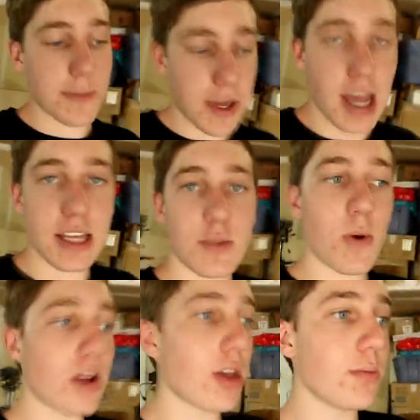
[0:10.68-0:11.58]
What's up, guys?
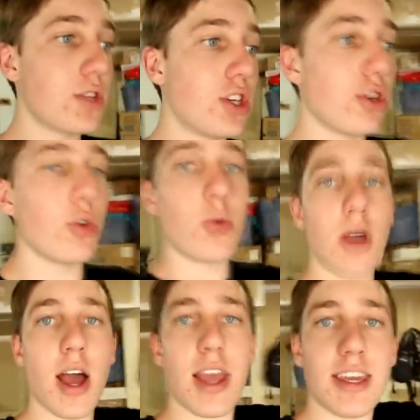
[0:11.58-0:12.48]
Welcome
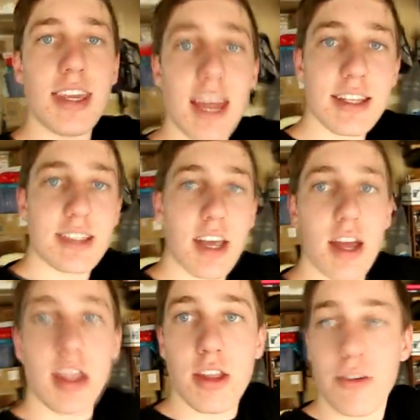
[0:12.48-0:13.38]
to yet
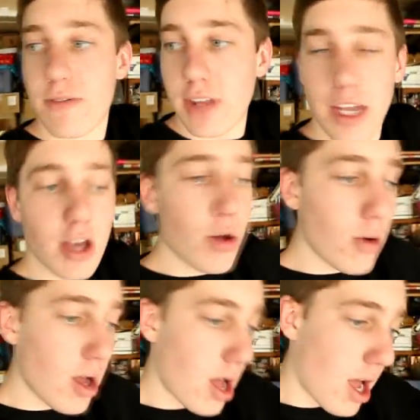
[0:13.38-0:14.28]
another
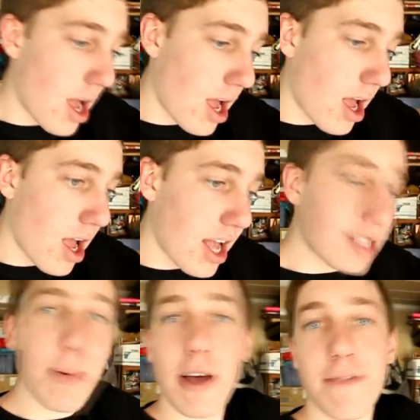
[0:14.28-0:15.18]
video.
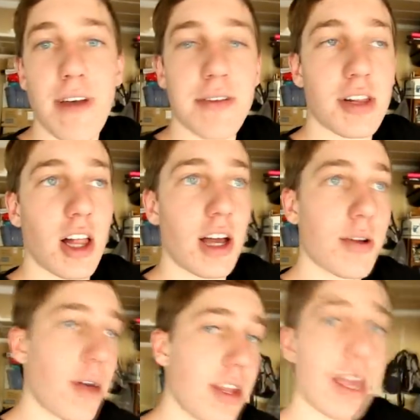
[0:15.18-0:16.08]
It's about five
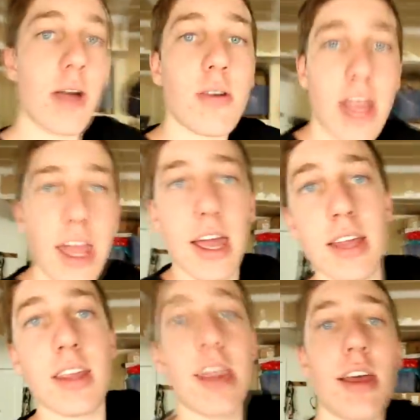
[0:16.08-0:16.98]
o'clock right now,
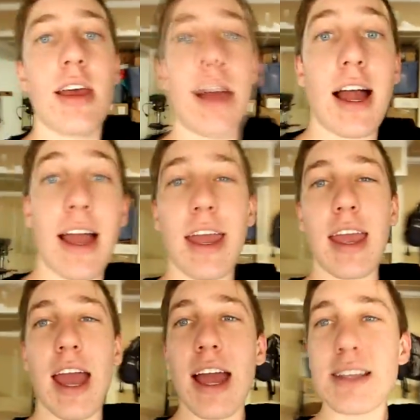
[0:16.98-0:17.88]
and I
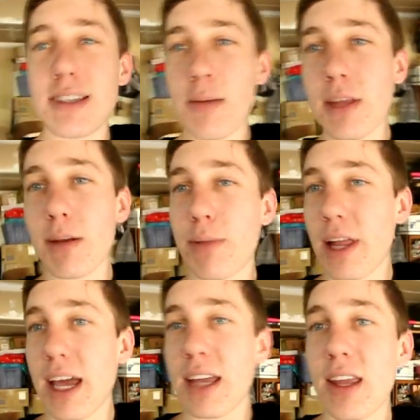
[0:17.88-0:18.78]
had something
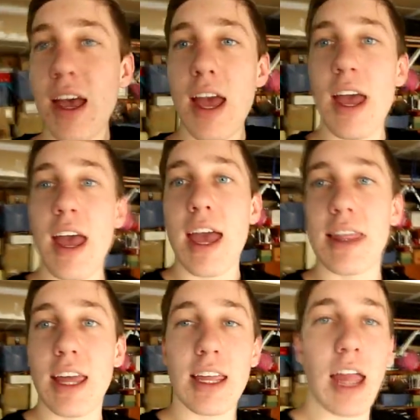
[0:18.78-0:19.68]
planned,
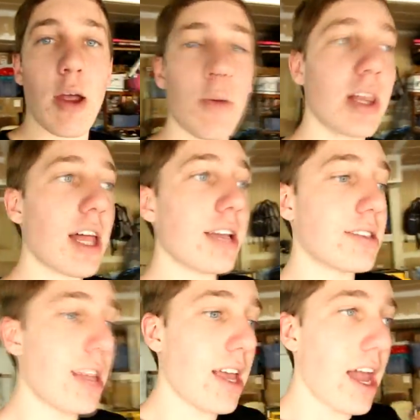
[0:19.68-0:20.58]
and then I
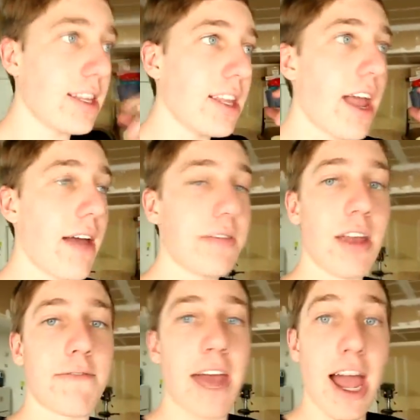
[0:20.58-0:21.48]
realized that I didn't have
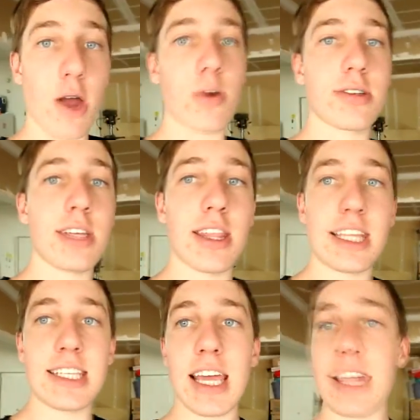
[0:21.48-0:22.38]
enough hours in the
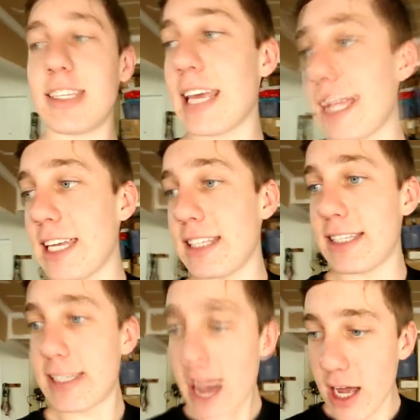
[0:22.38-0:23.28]
day to get
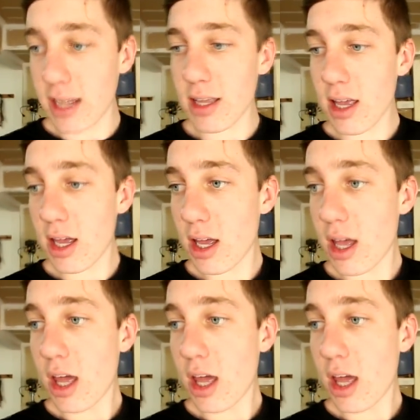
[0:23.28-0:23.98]
it done.